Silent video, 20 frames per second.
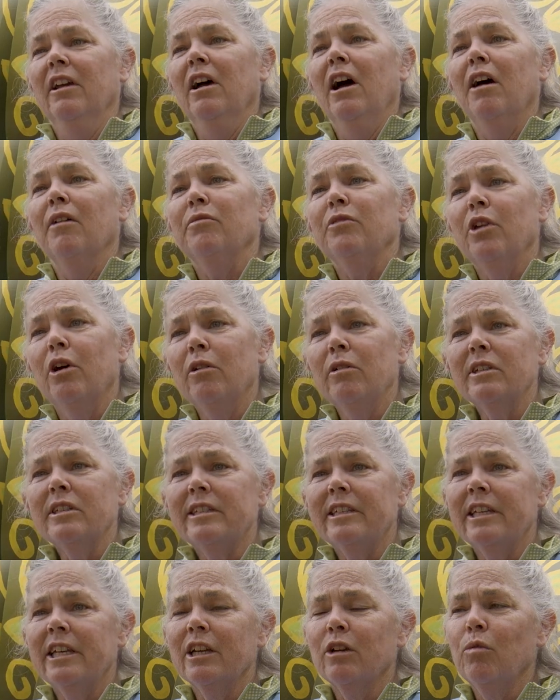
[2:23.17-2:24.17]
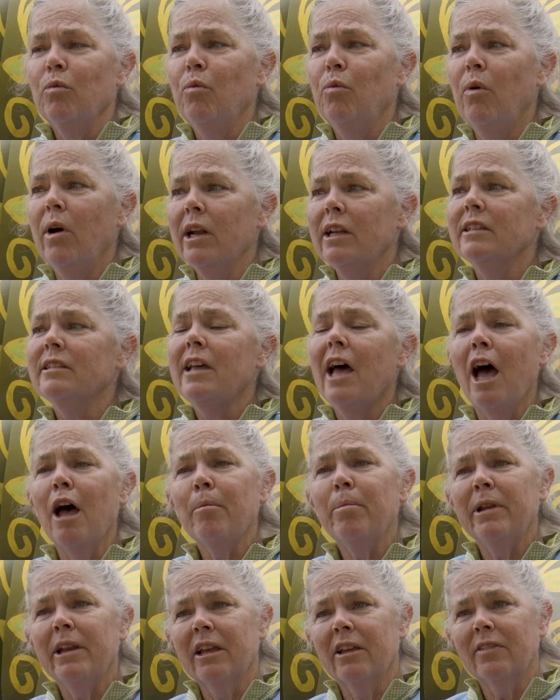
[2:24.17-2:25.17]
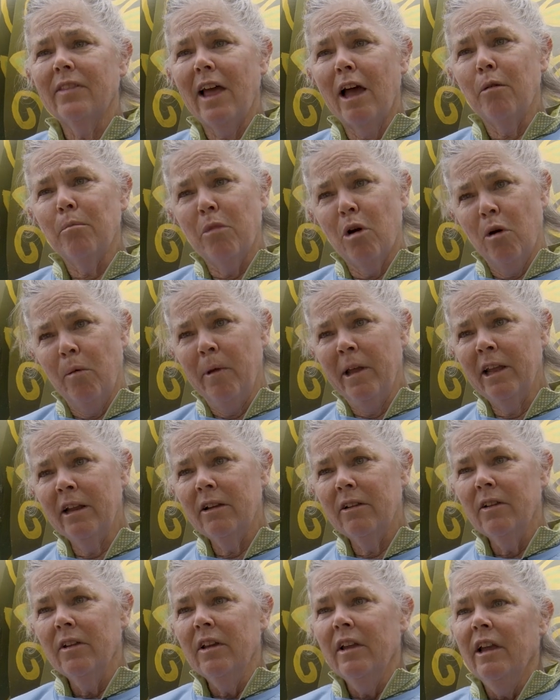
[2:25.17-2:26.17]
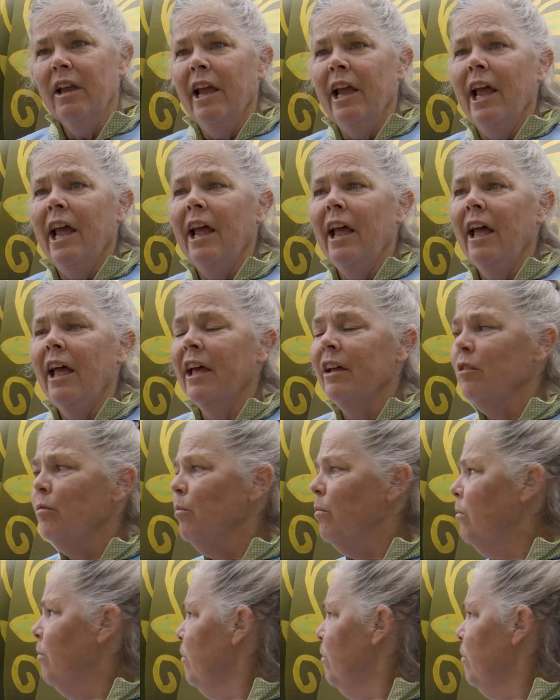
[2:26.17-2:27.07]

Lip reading: of noticing what is happening at that moment. And